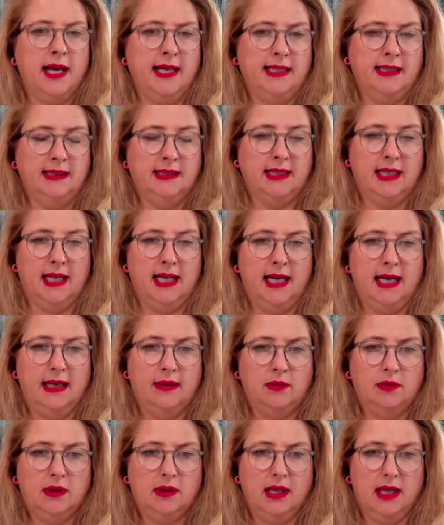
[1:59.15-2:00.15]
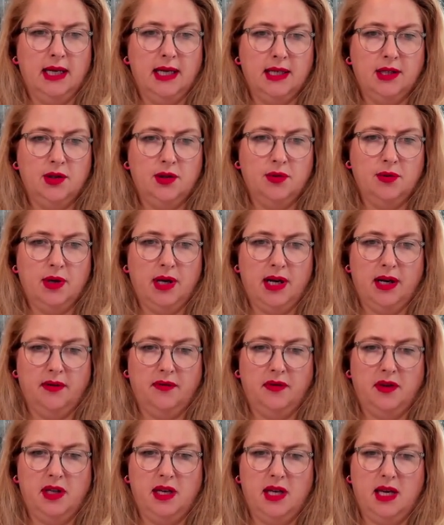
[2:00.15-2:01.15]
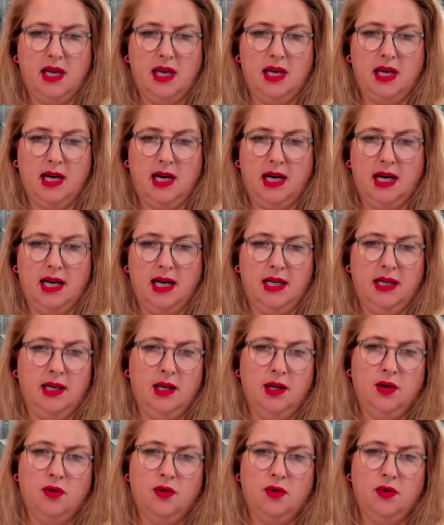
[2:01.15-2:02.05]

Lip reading: and I would like to have the AI